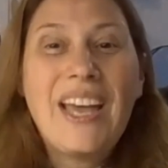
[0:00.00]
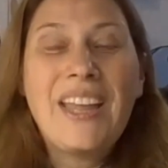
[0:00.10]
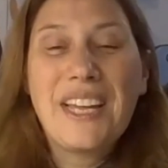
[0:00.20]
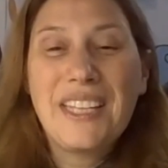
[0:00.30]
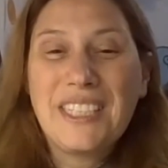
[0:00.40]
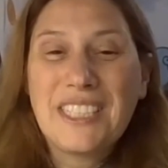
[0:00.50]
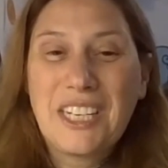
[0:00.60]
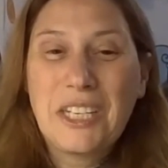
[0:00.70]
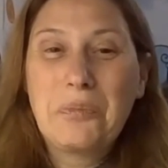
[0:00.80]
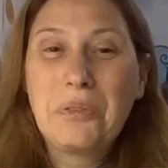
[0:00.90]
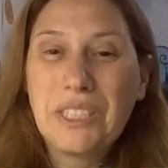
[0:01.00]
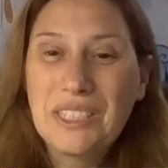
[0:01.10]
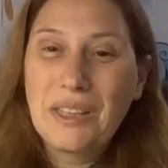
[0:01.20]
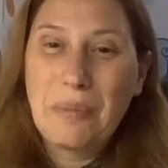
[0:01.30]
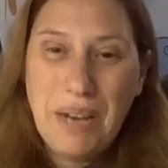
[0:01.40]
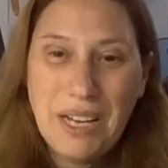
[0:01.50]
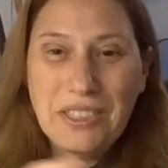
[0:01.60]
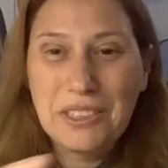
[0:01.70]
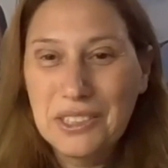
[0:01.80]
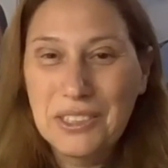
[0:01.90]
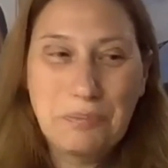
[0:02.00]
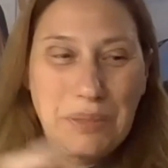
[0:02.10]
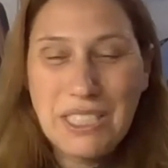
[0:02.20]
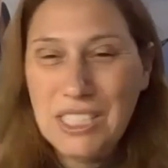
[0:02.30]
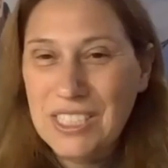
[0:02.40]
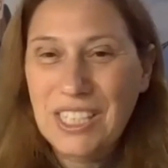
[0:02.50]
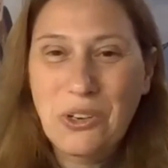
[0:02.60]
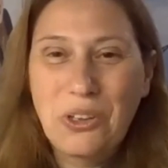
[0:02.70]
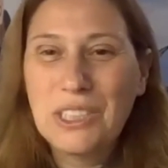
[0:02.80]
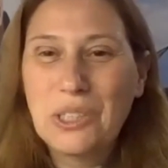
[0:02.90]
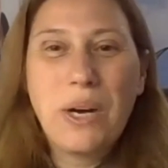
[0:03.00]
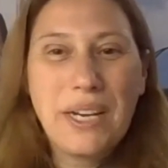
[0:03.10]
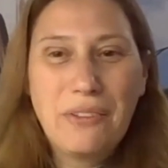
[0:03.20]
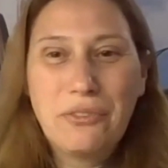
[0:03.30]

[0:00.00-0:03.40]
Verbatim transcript: And then I started putting the puzzles pieces, I call it one